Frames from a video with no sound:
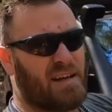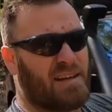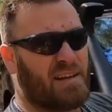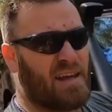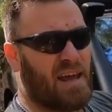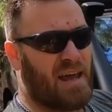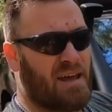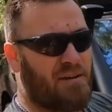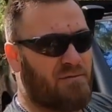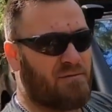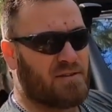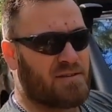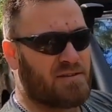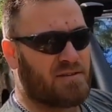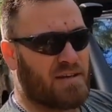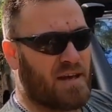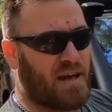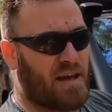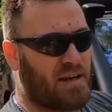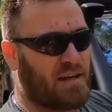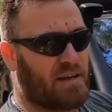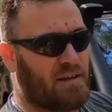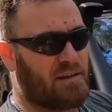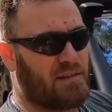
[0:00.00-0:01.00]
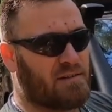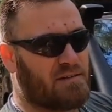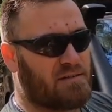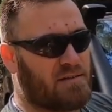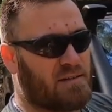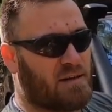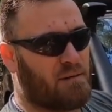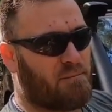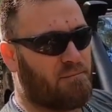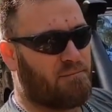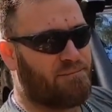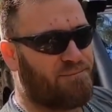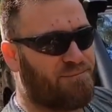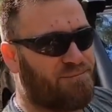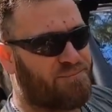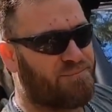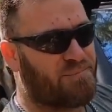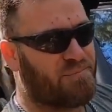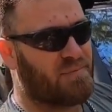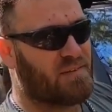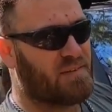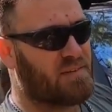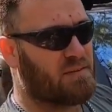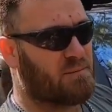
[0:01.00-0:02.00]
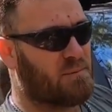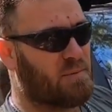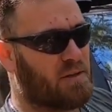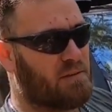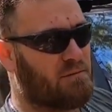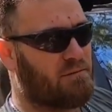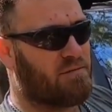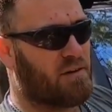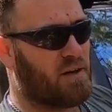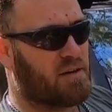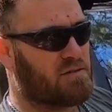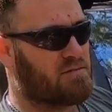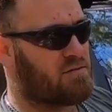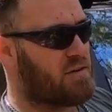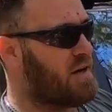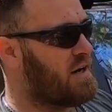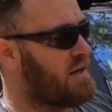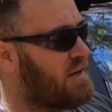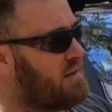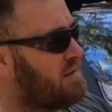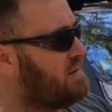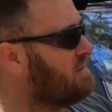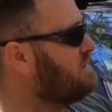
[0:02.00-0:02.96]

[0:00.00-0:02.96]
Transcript: canvas sagging is it's a bit frustrating.